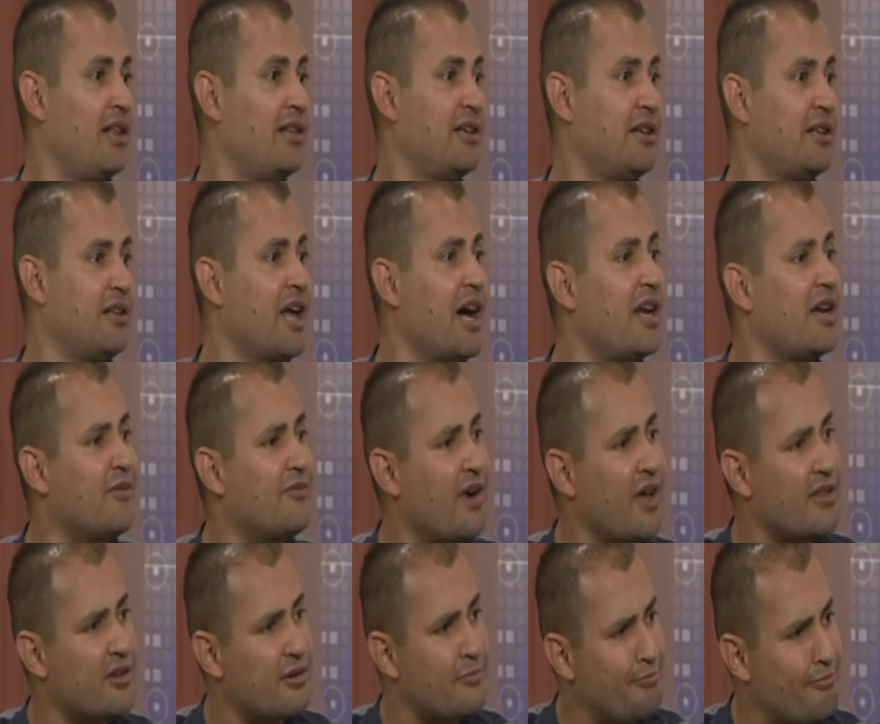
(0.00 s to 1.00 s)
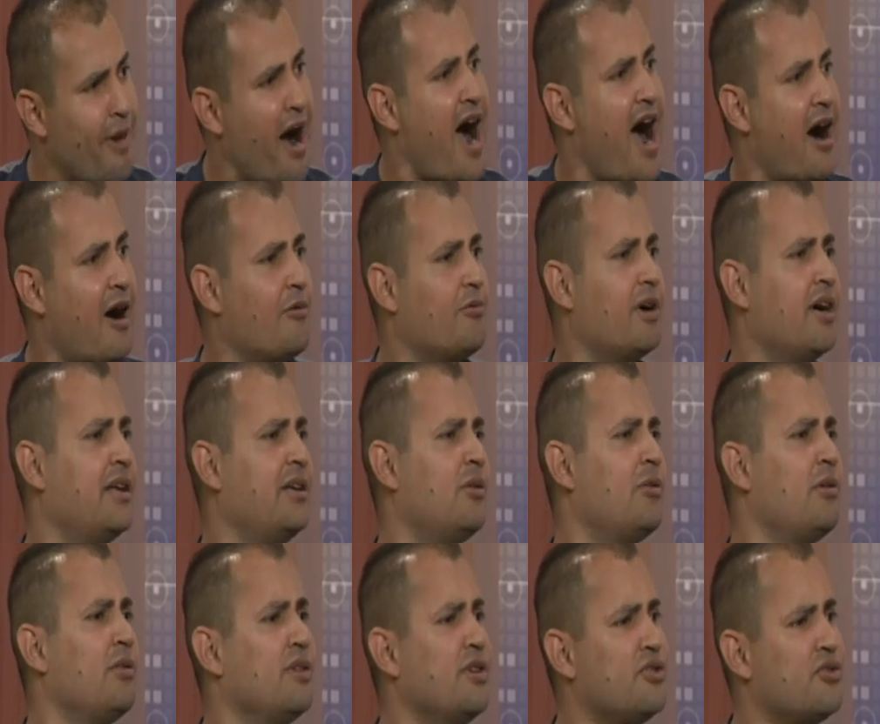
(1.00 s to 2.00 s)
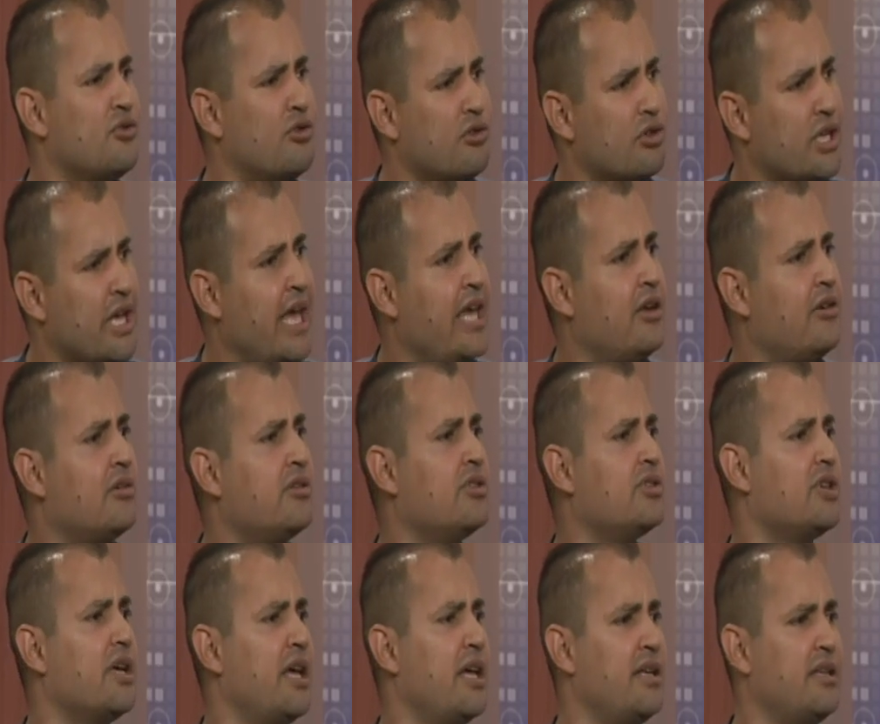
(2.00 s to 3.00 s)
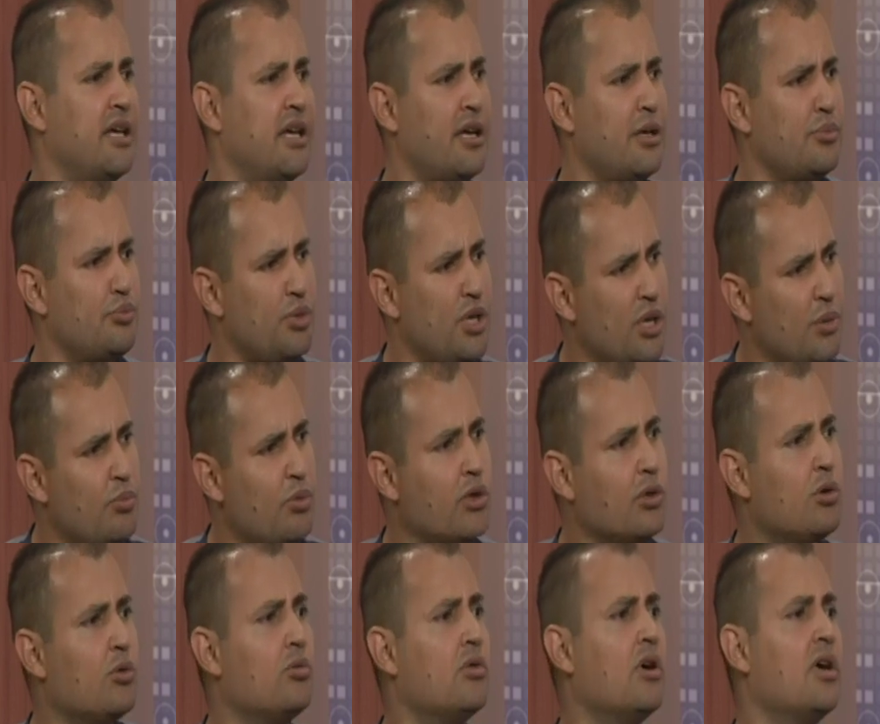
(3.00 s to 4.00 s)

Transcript: and a lot of other Mao and all these dictators and people who